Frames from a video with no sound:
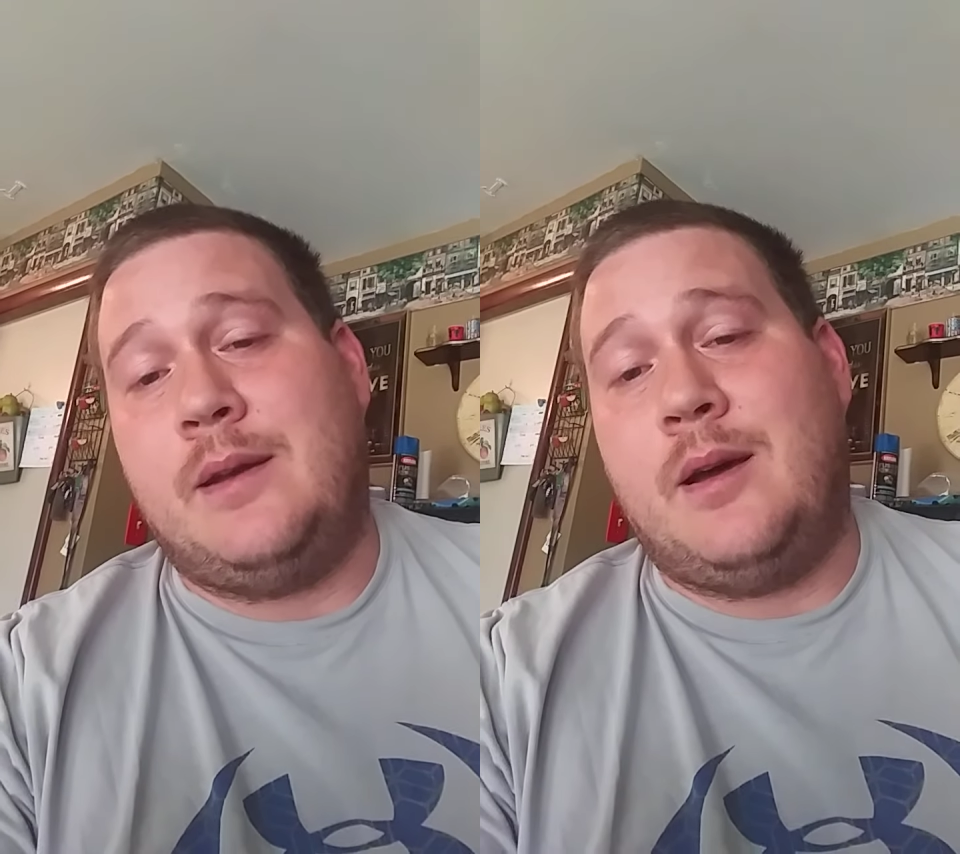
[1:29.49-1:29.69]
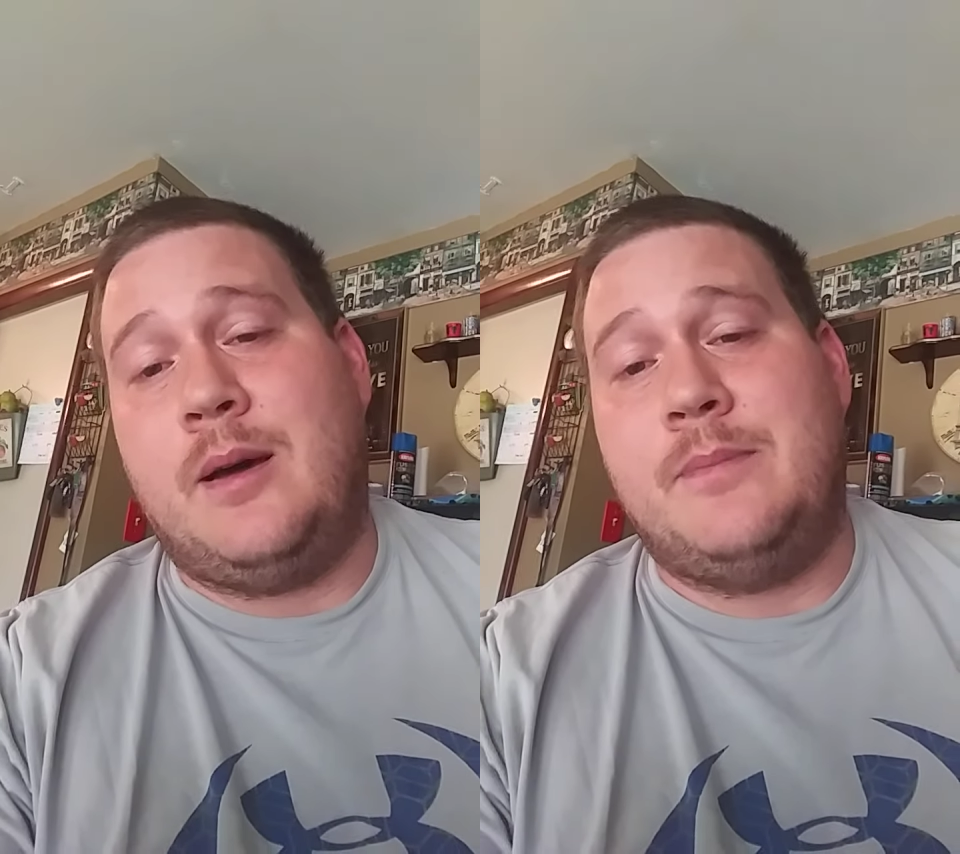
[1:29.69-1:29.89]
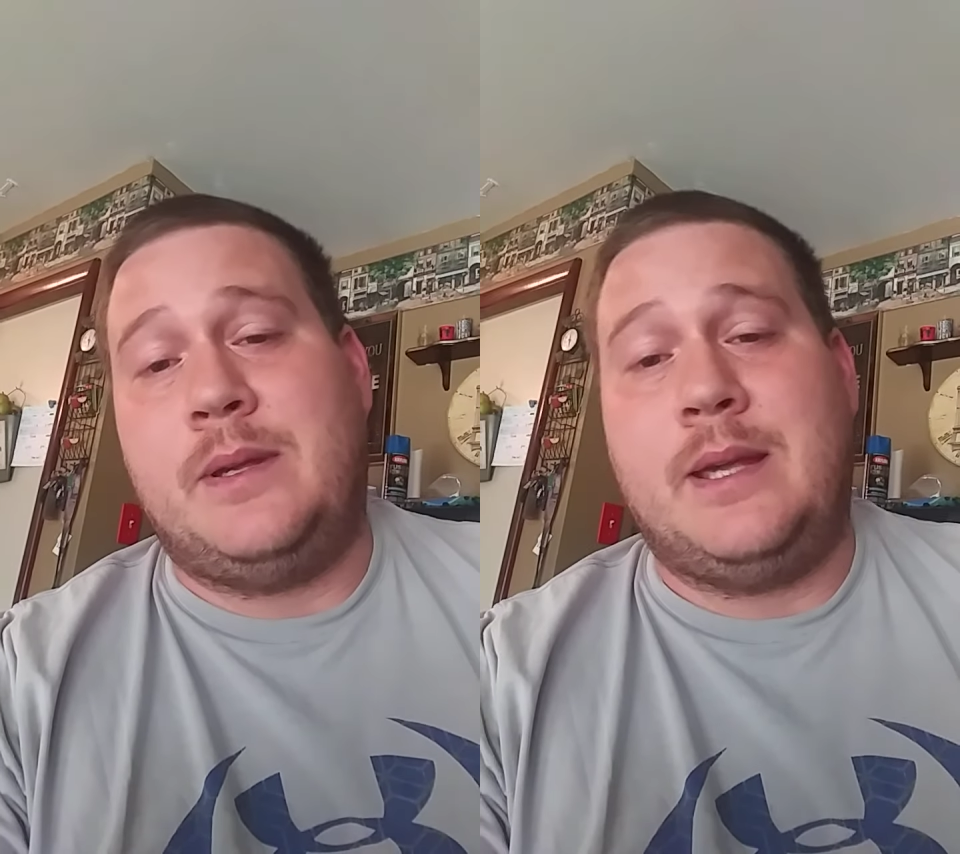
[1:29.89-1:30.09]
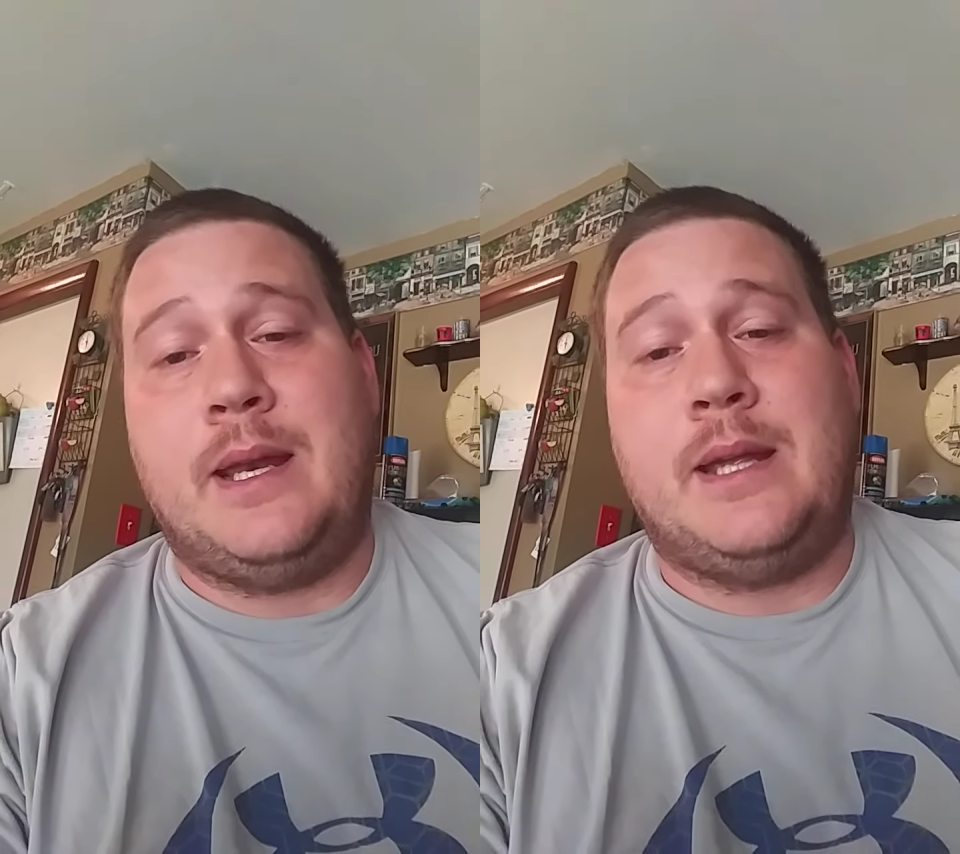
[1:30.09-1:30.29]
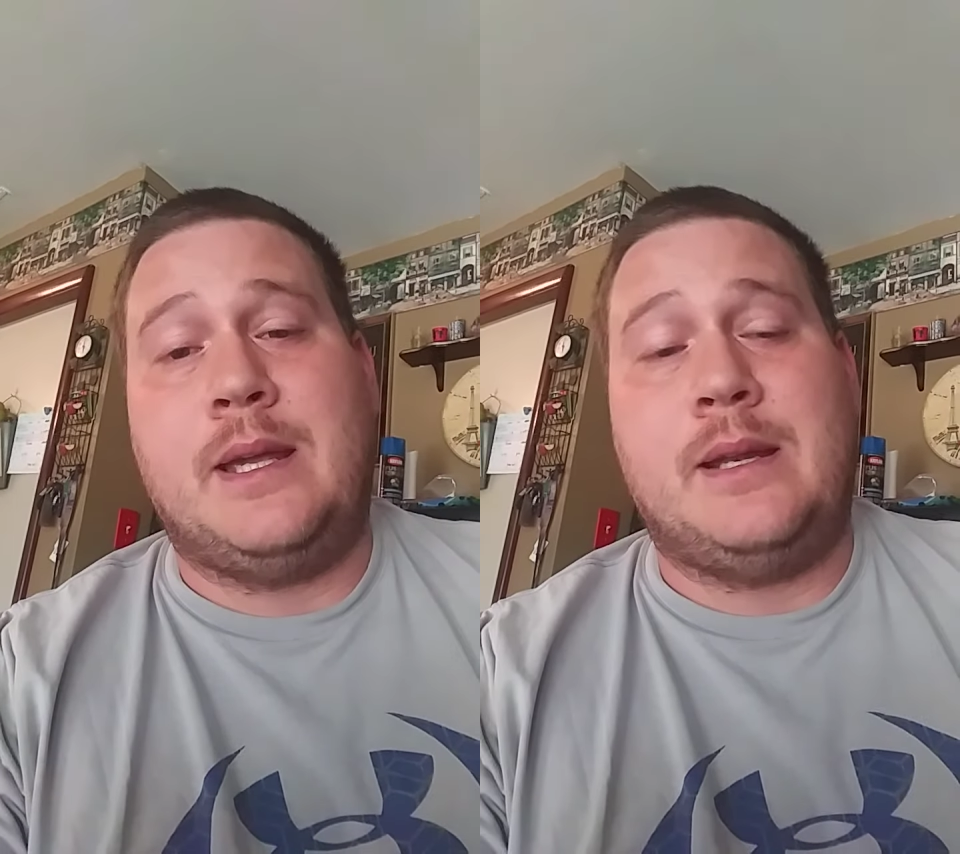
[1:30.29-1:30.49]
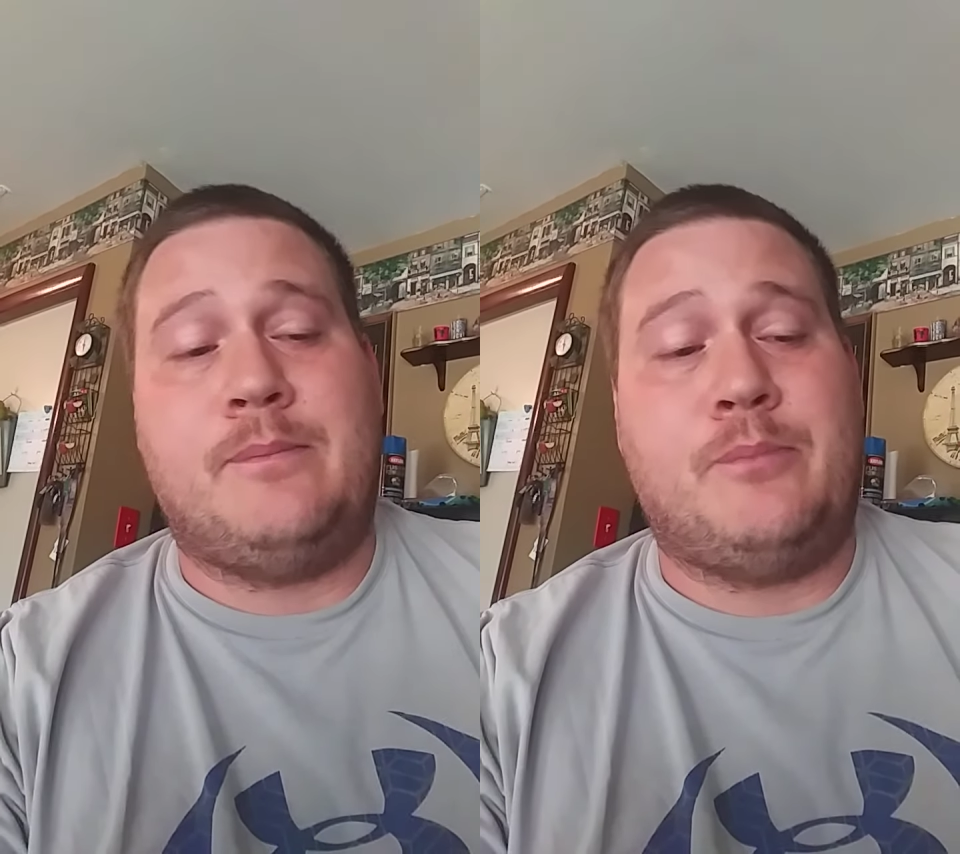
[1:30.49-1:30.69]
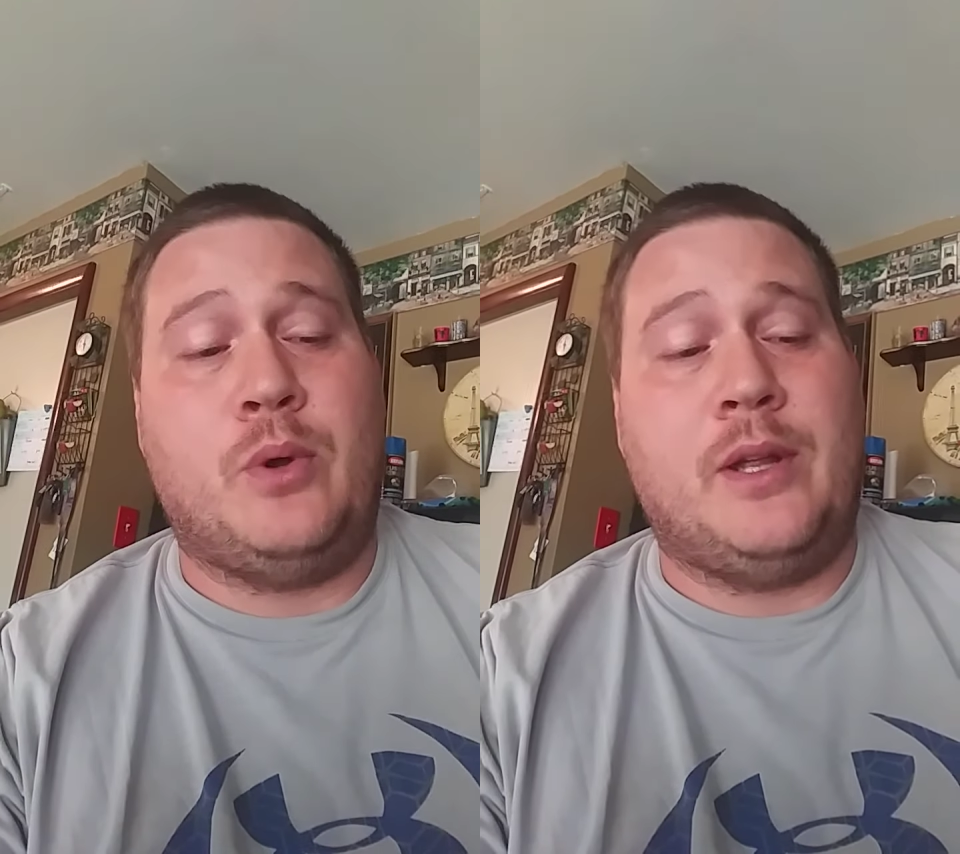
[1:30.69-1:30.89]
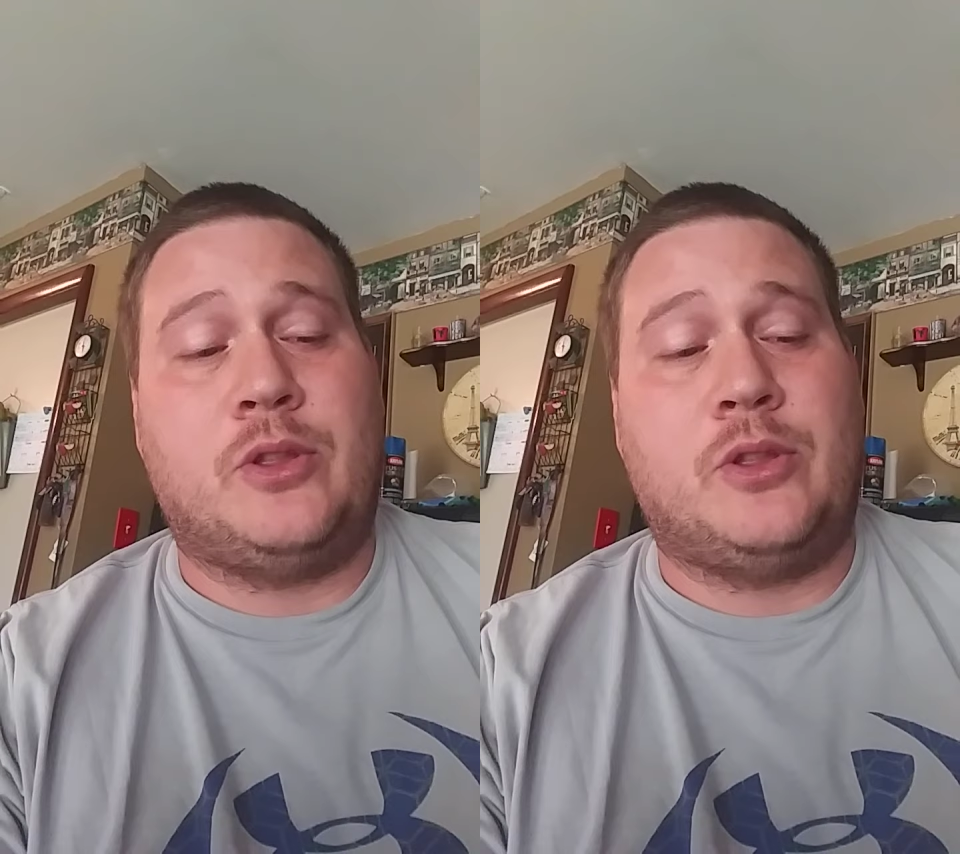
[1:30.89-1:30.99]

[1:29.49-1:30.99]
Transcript: up getting it and putting